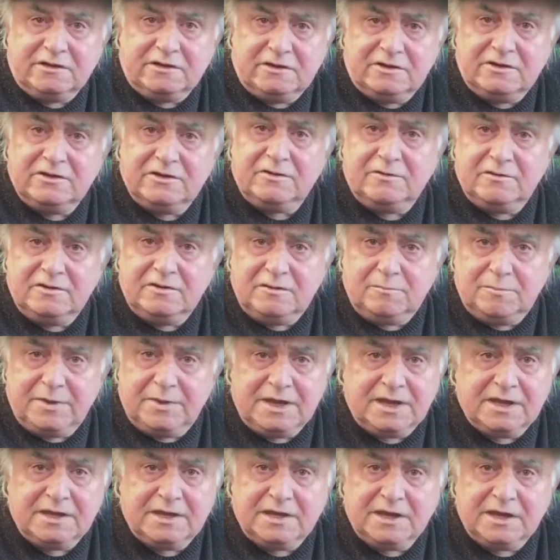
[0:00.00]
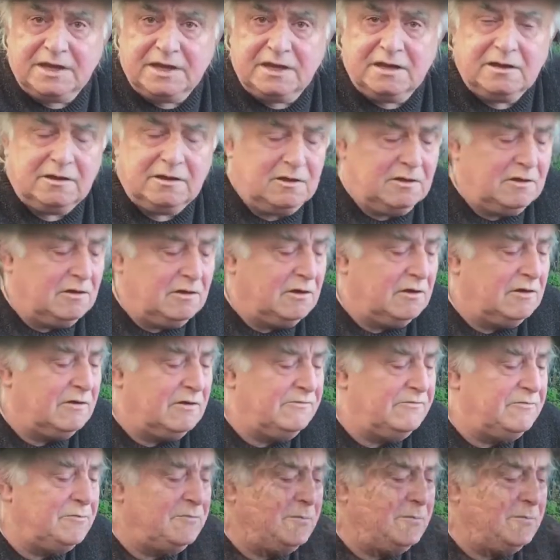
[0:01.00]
at the beginning of